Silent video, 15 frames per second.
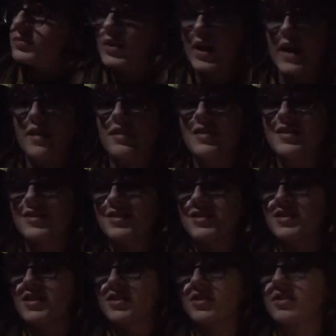yeah, that's
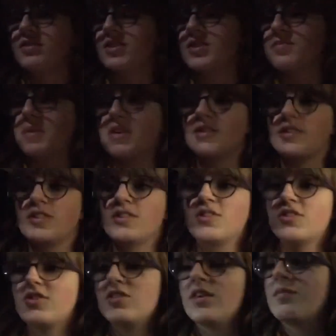like the only smart decision I